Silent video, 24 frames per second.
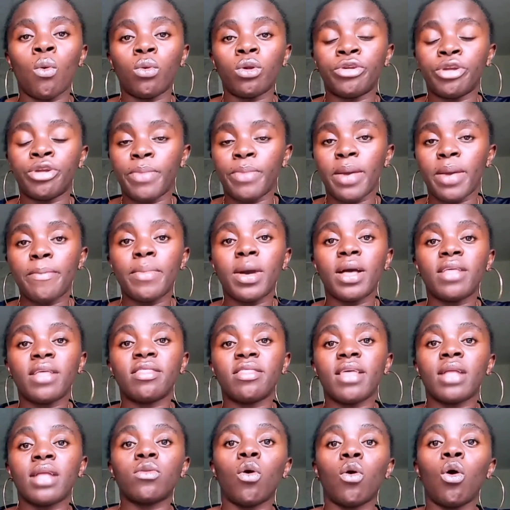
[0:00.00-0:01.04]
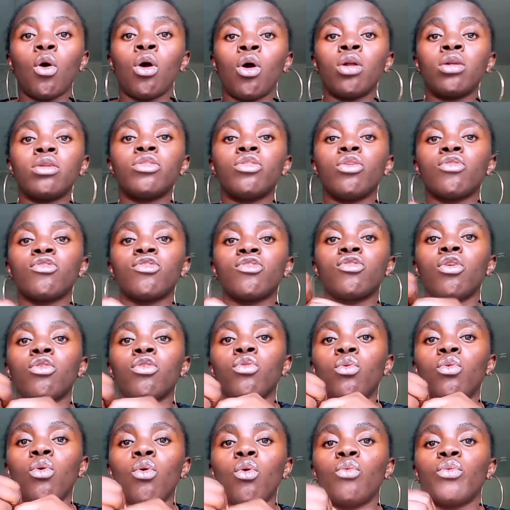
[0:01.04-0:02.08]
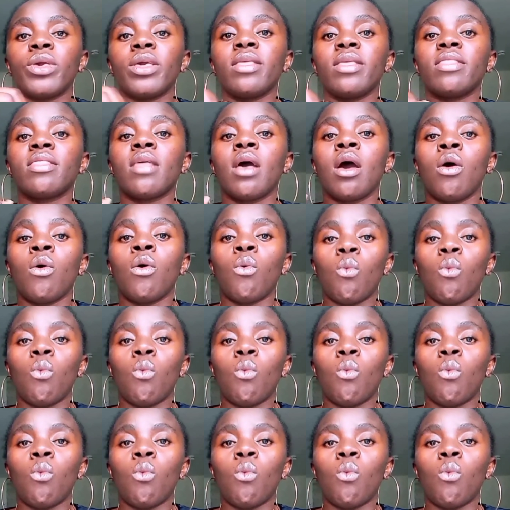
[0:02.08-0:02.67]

remember that oil does not go with